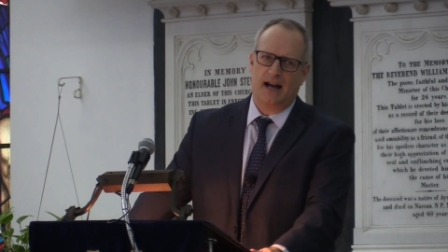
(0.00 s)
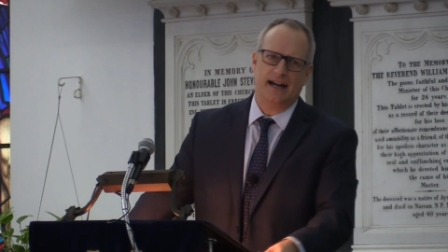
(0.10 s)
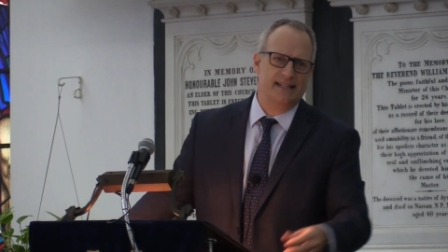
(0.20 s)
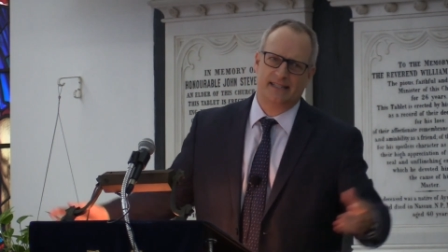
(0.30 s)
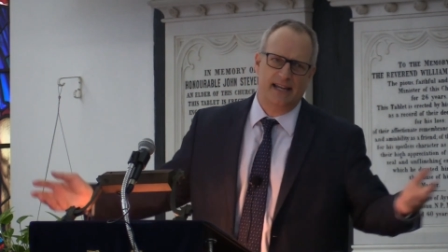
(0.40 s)

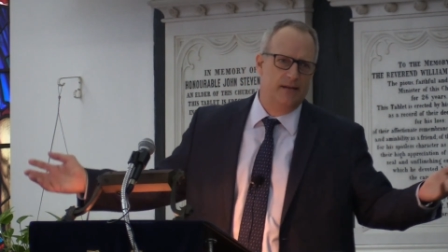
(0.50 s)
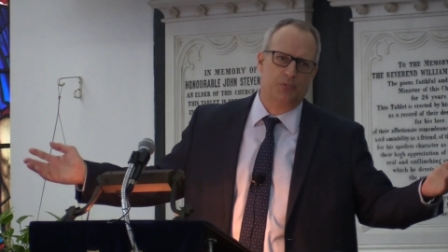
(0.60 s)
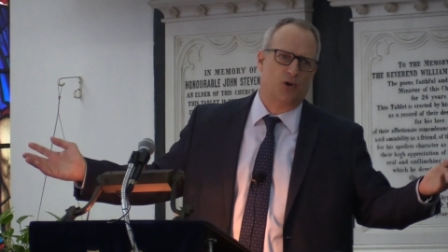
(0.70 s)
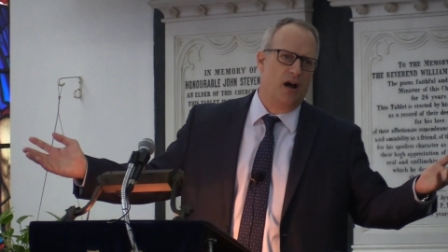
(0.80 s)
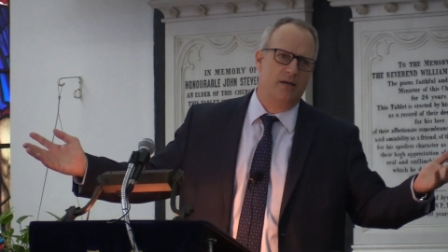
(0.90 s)
Isaiah
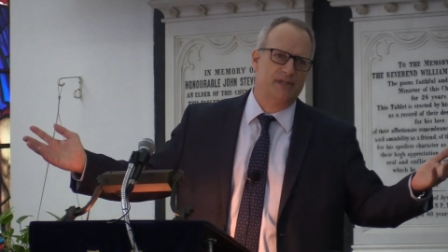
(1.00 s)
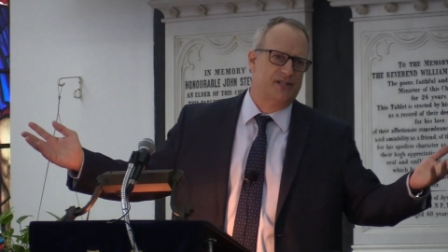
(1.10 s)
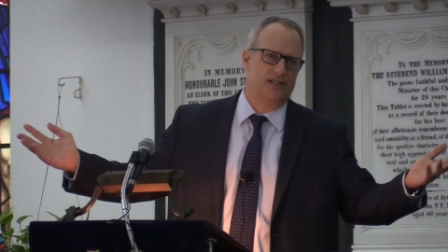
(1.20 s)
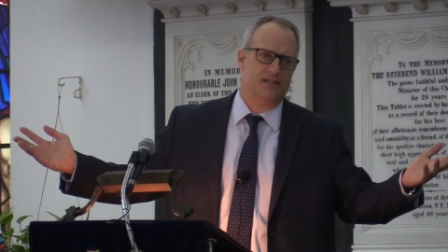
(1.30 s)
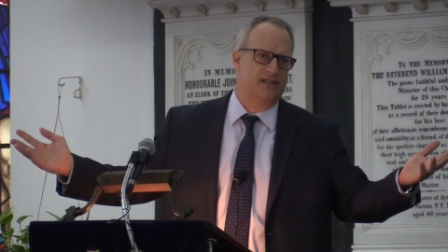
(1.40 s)

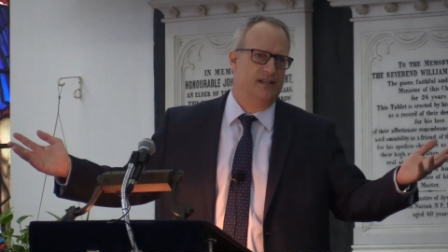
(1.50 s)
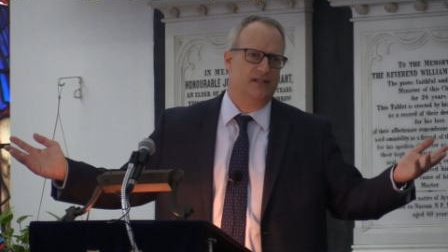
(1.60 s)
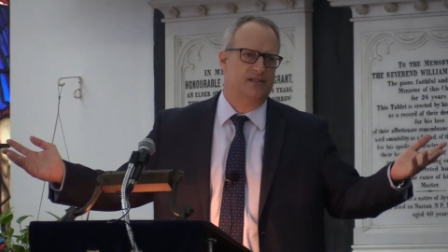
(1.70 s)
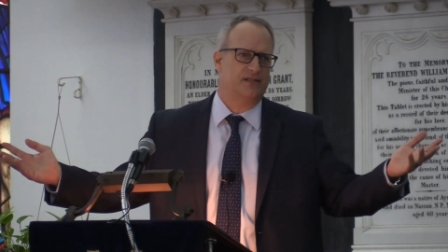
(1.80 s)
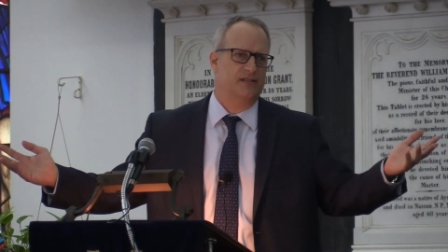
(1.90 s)
promises
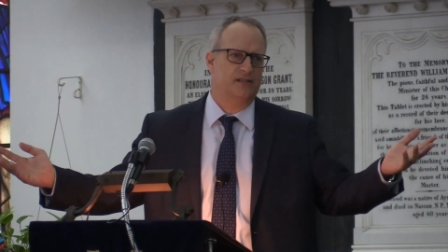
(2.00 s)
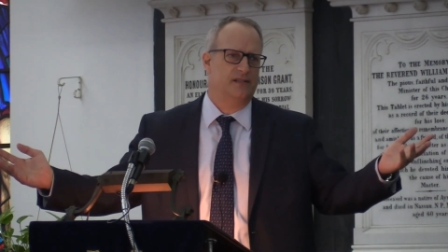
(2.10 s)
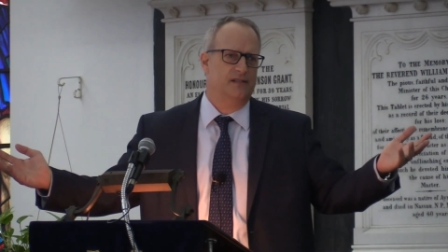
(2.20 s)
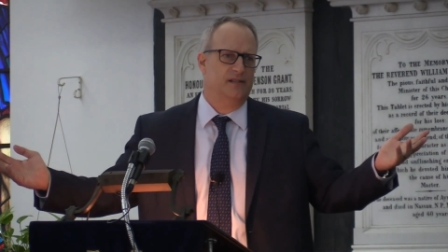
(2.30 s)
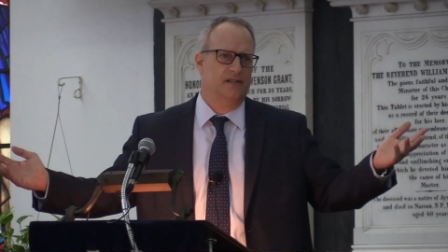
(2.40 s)
this.
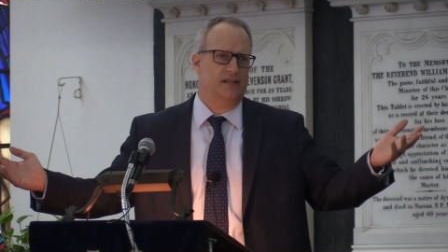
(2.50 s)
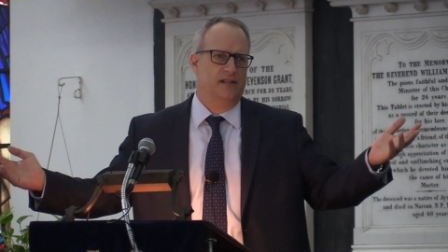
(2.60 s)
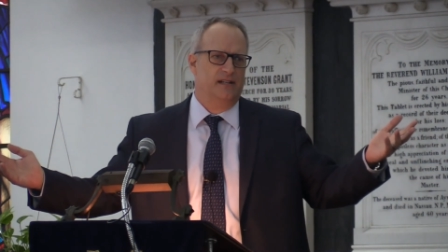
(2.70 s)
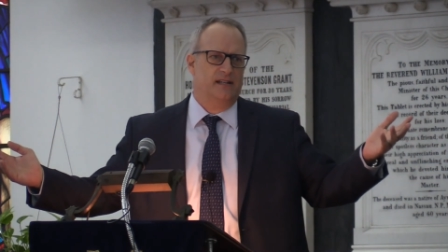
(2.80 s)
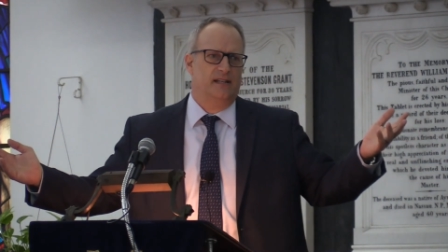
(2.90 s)

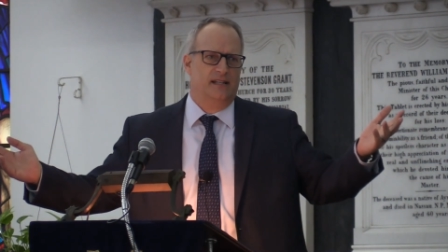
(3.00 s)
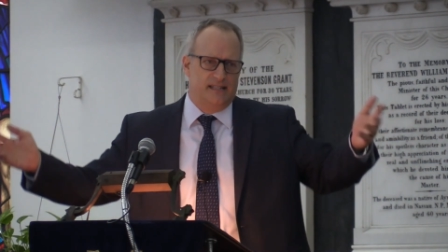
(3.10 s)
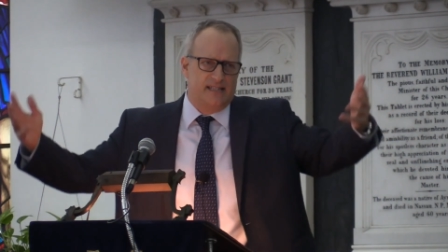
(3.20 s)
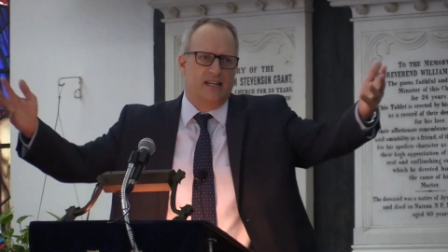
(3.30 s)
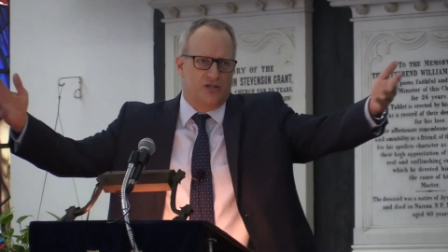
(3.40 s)

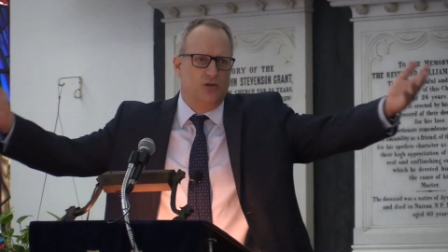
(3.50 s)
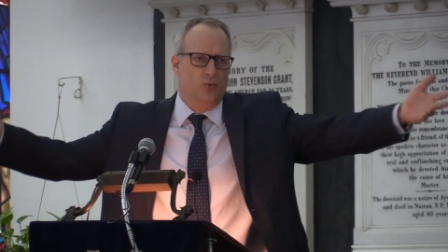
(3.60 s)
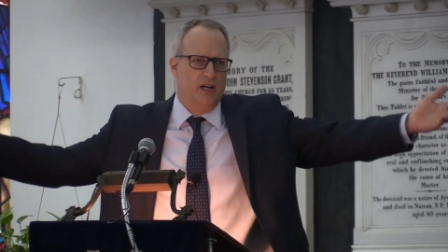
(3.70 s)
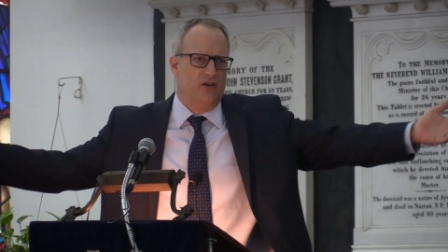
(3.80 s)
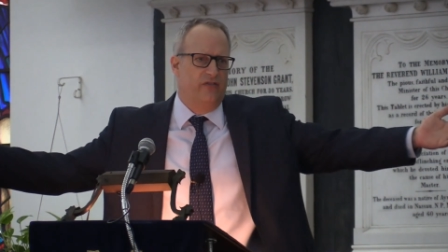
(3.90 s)
He says you
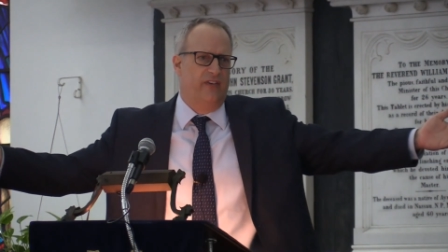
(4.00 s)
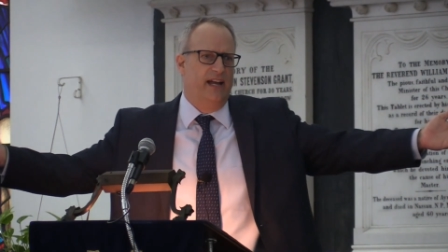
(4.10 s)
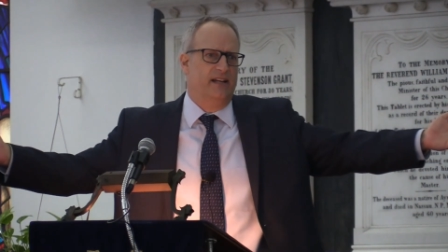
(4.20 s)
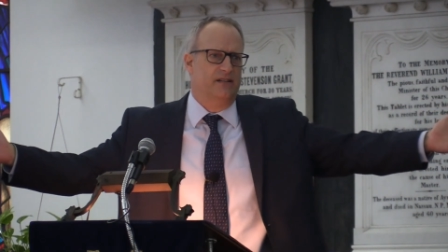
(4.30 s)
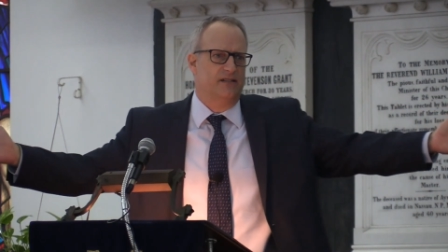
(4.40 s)
will
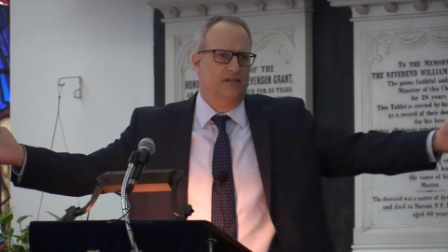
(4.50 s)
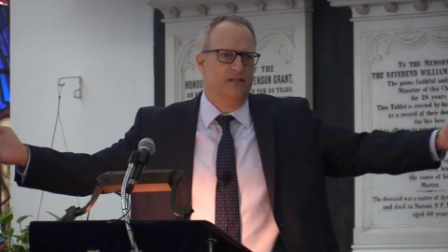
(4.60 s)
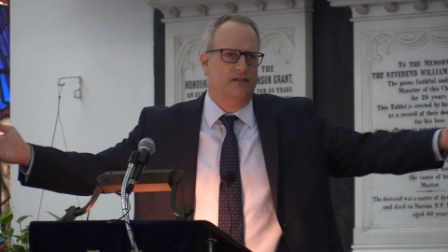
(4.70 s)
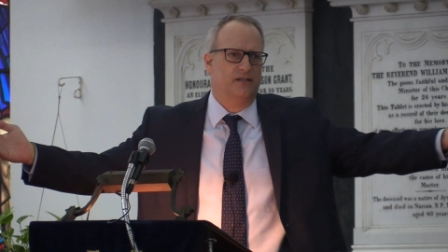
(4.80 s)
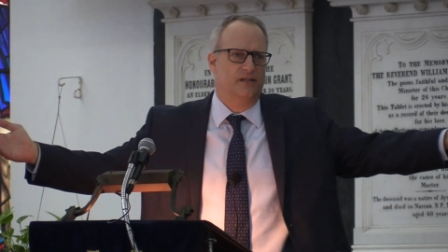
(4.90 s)
faint.
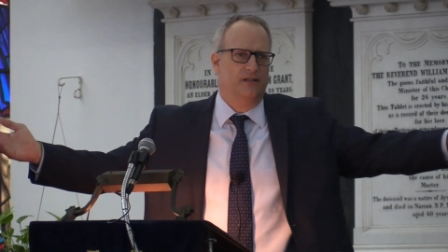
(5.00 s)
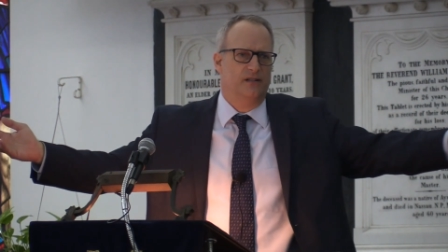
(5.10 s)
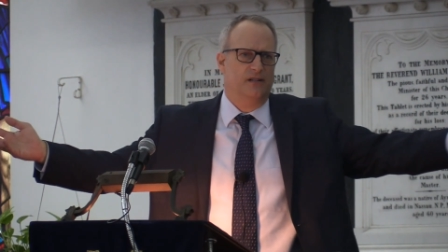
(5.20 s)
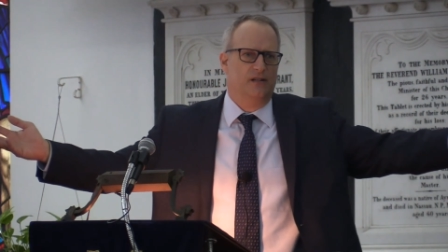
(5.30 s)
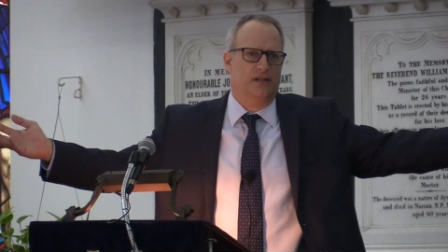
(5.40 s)

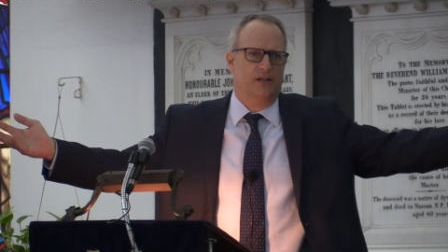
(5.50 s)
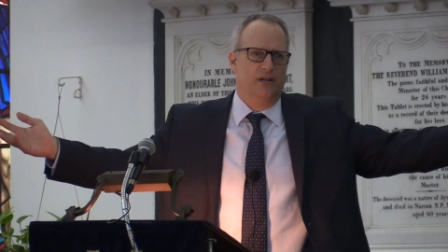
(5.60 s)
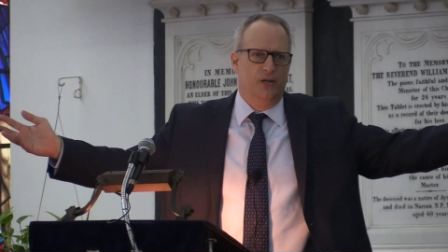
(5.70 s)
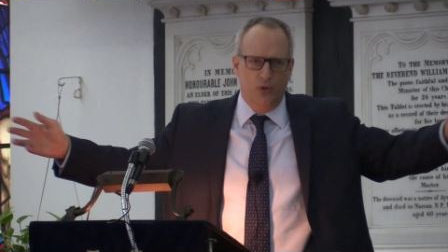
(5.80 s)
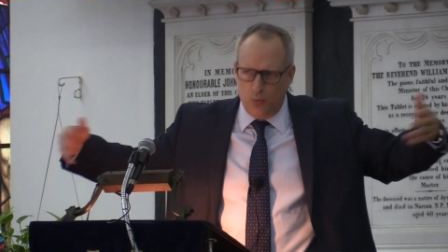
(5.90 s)

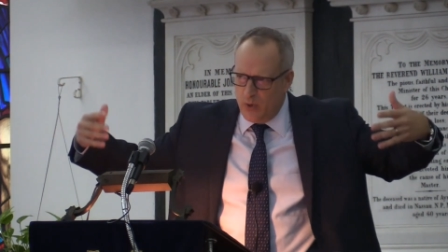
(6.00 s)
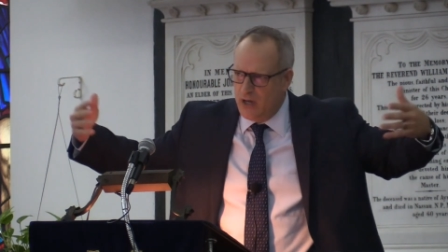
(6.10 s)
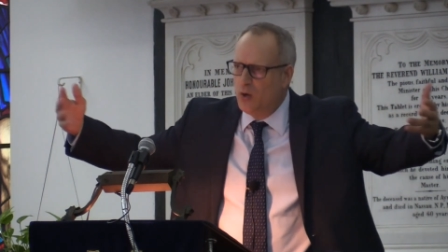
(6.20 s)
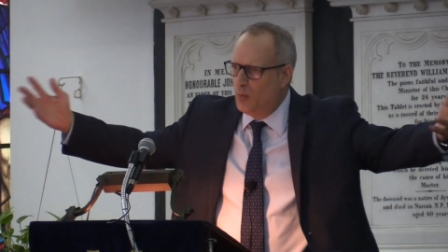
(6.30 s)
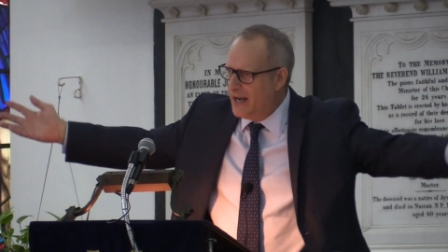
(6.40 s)
You
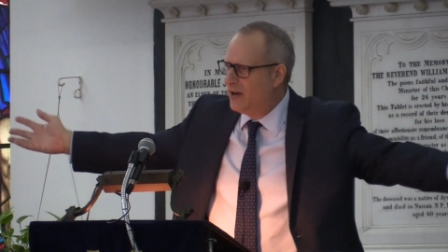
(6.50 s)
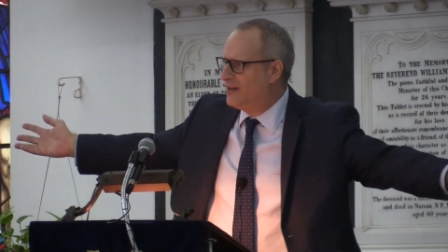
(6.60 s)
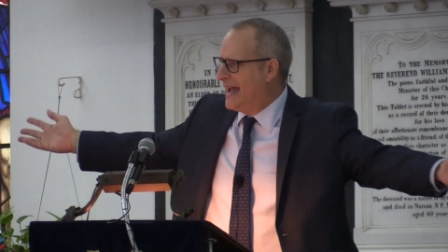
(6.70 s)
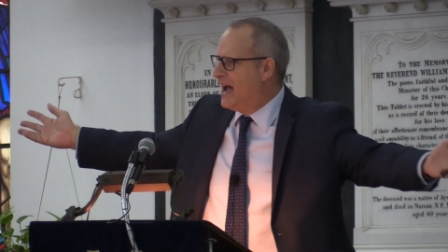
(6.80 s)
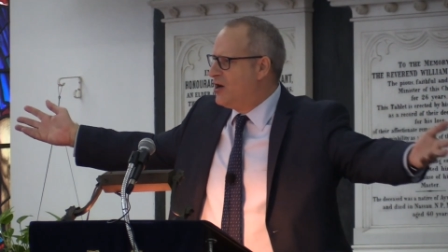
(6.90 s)
will
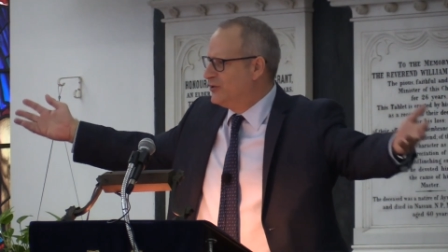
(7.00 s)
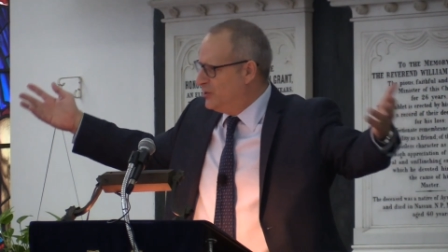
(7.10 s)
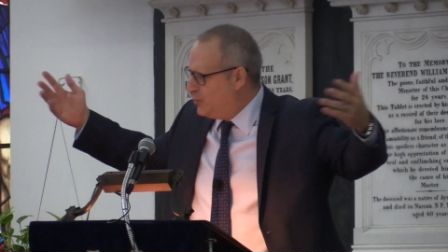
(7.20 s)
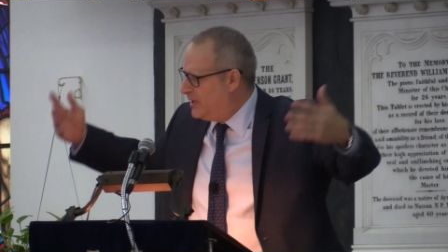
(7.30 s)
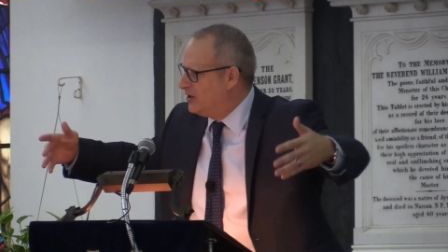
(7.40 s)
wear down.
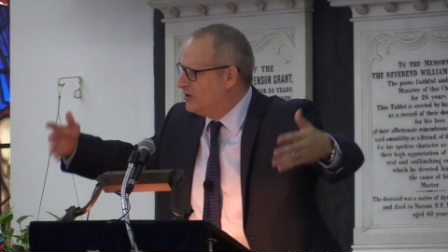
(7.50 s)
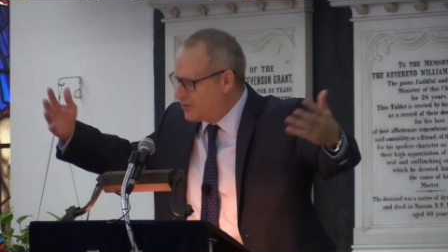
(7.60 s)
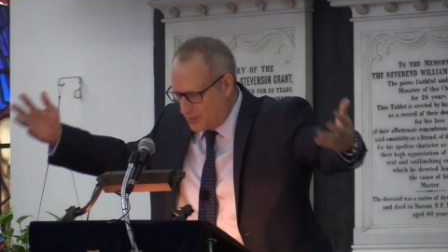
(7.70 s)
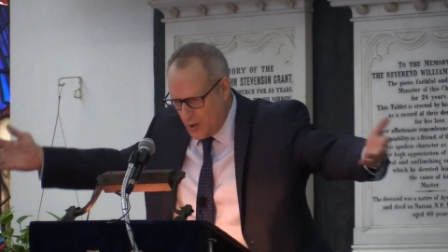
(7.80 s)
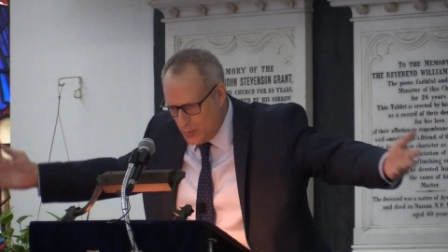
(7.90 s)
You will
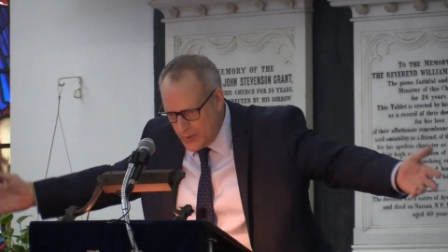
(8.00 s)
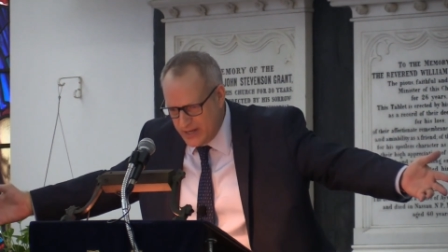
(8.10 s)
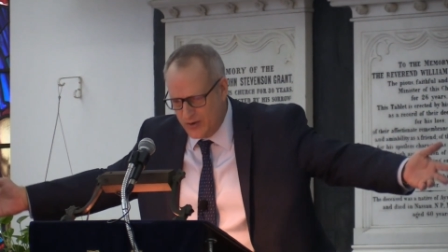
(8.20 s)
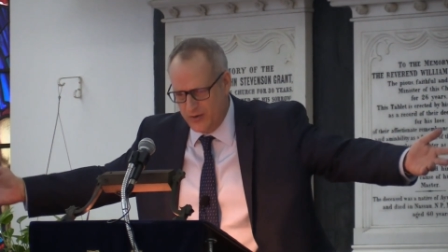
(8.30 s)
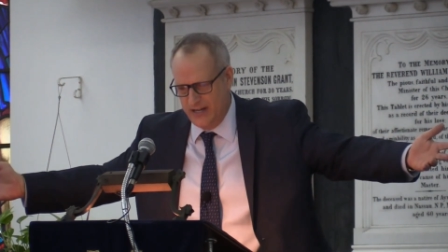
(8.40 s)
grow
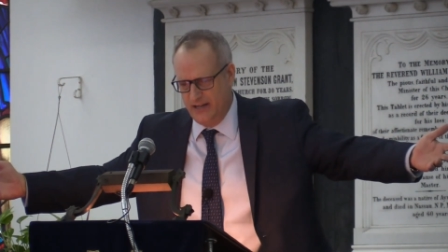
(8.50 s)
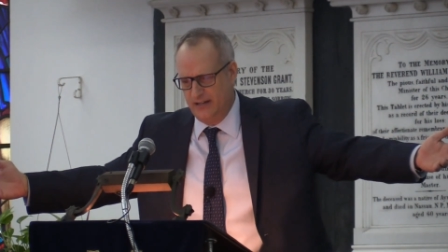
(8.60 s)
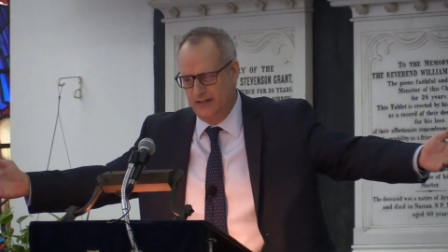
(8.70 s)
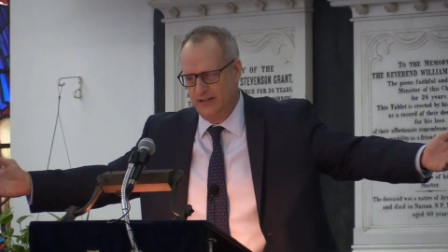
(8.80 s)
weary.